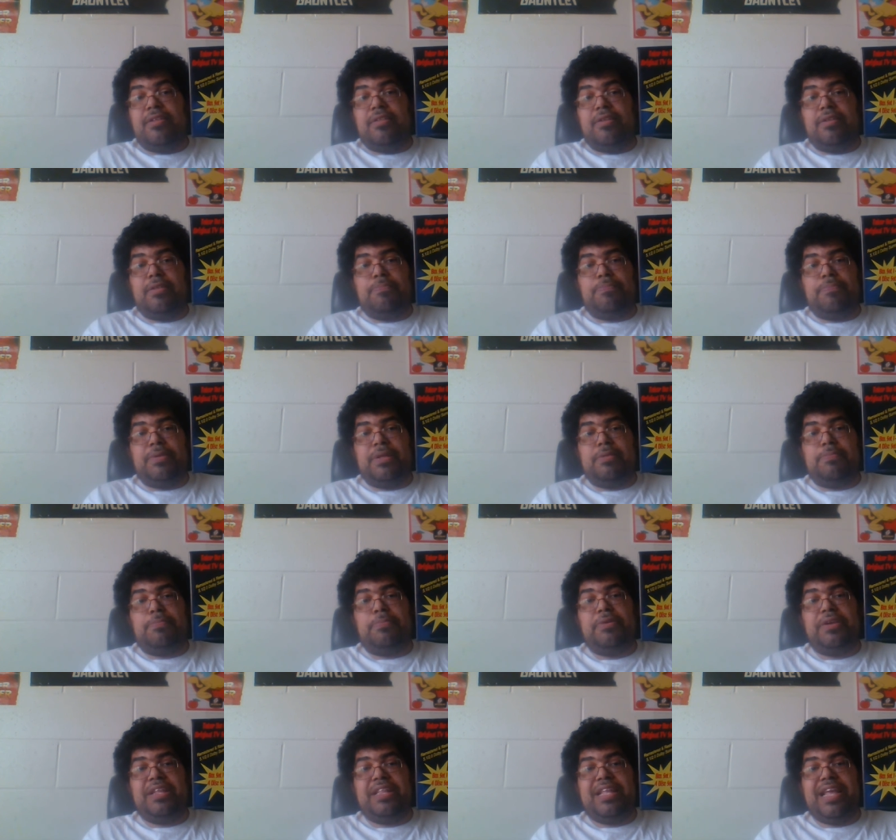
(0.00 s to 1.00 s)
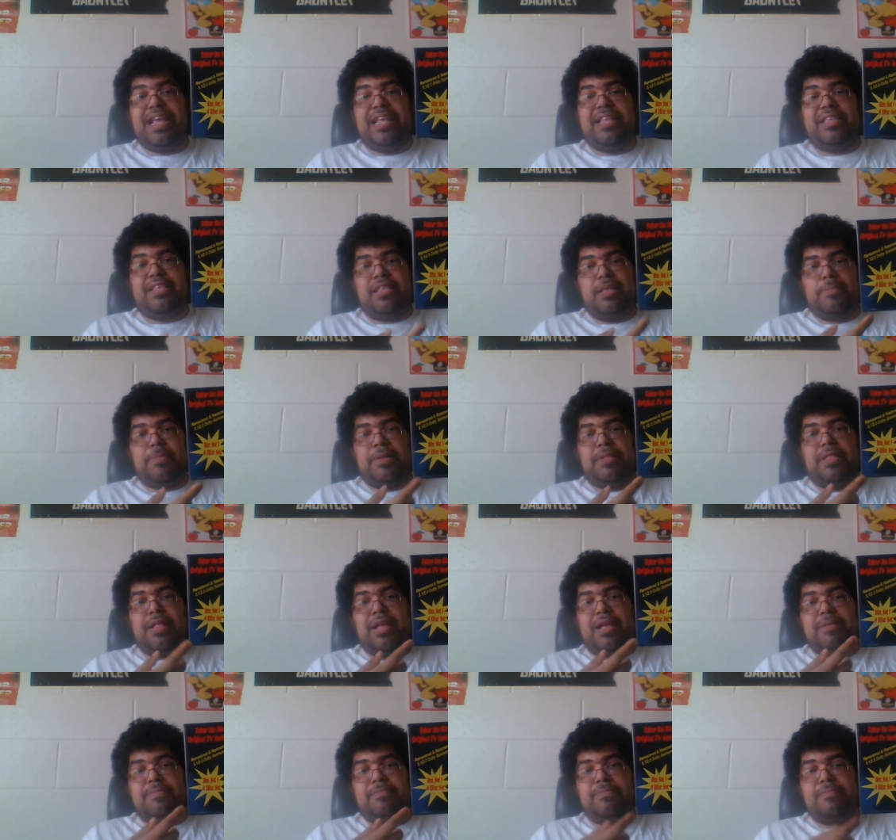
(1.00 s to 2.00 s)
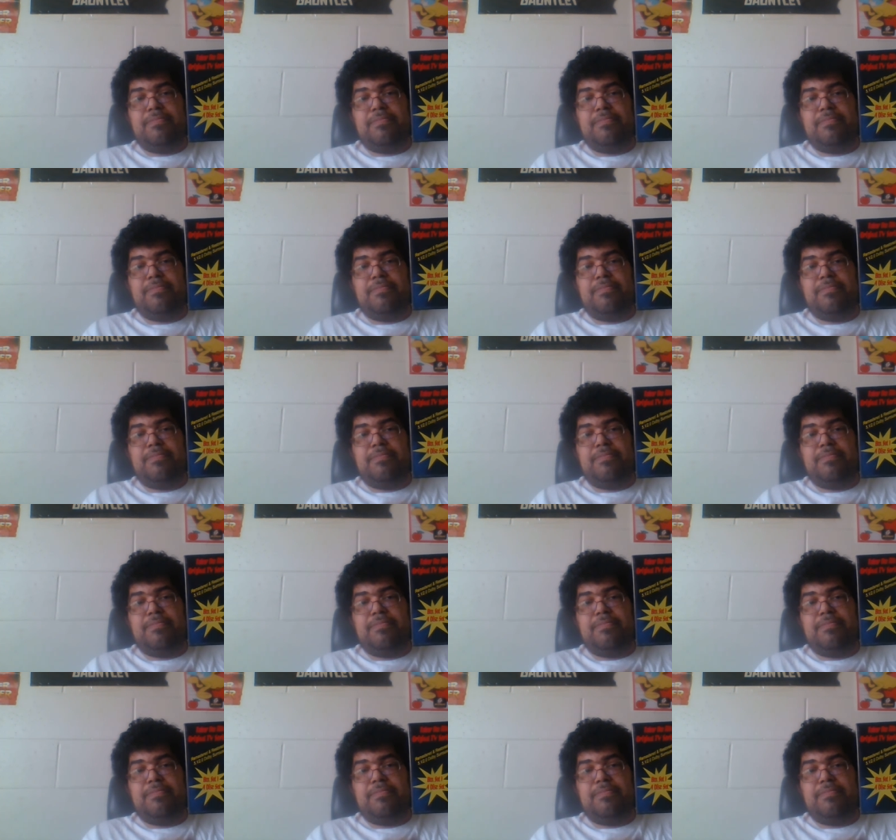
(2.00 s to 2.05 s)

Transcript: So this, this predates them a lot,